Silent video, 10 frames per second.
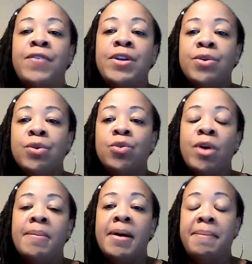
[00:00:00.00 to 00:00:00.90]
feel
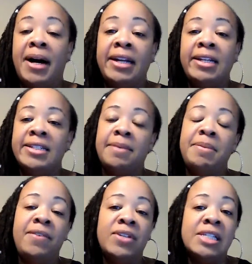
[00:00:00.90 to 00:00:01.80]
throughout my body as
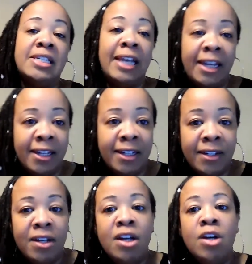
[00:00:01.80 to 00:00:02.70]
I'm even saying
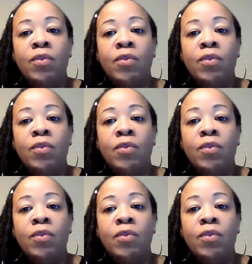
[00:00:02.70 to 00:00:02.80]
it.